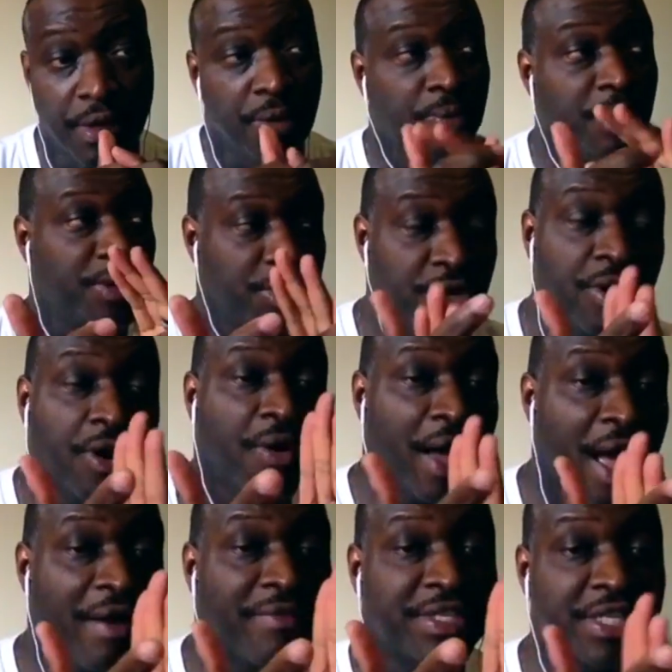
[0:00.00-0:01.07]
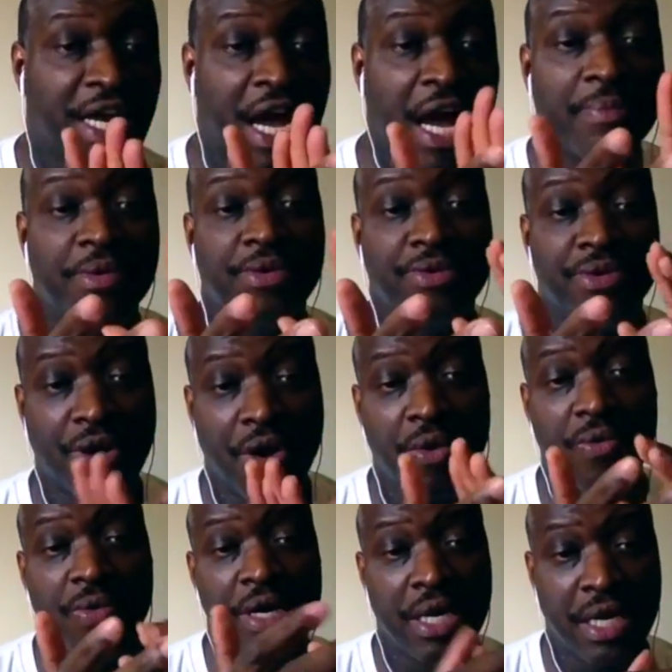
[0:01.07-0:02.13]
When you don't have a job, you
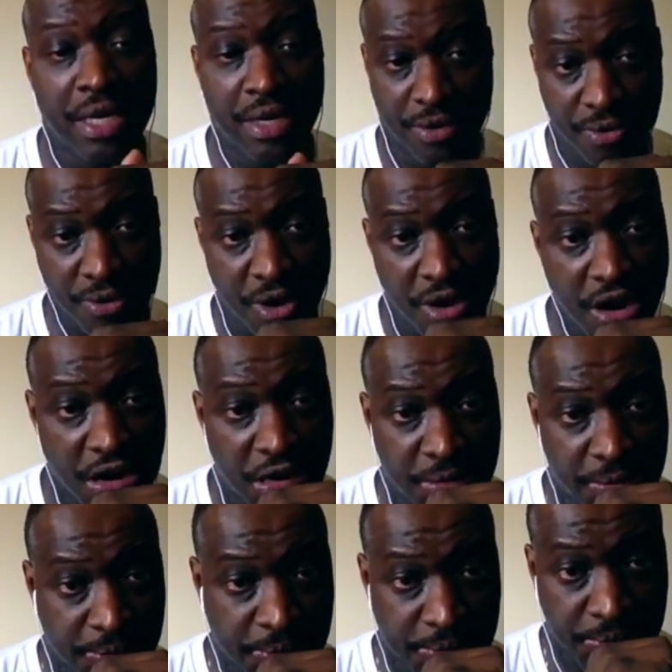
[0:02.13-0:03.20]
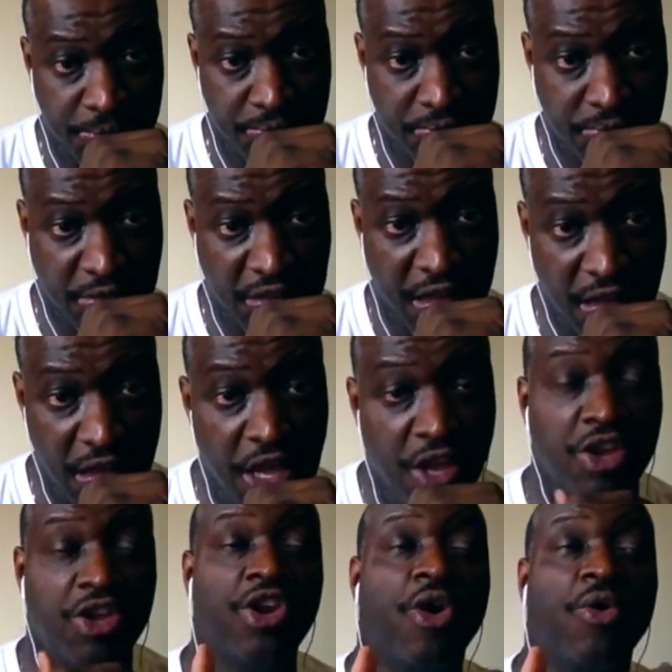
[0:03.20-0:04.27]
don't need a new car. Okay?
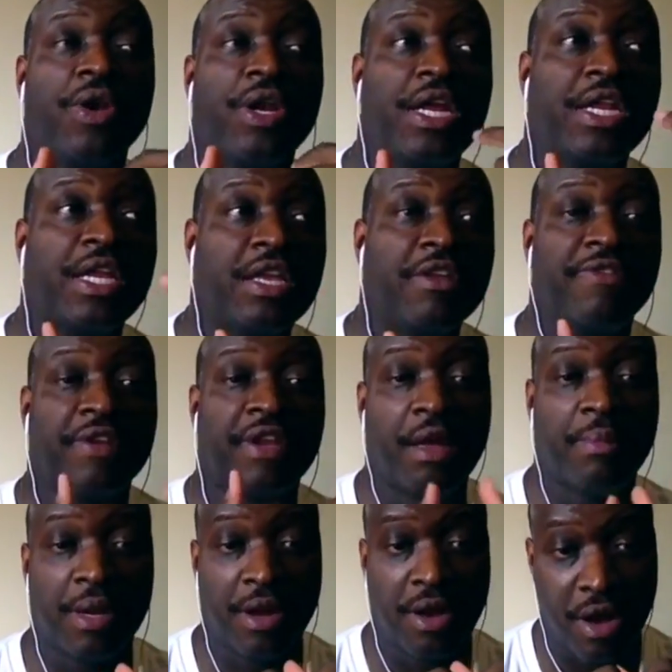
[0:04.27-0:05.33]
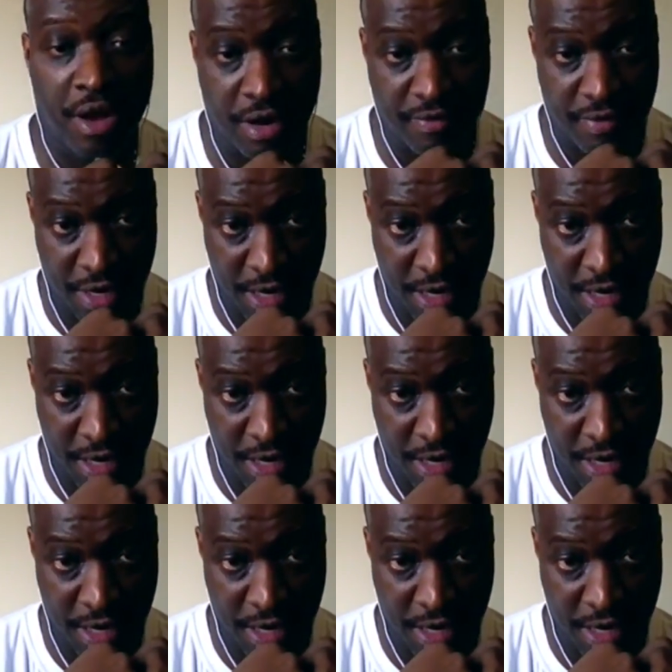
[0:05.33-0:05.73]
You don't need to eat filet mignon every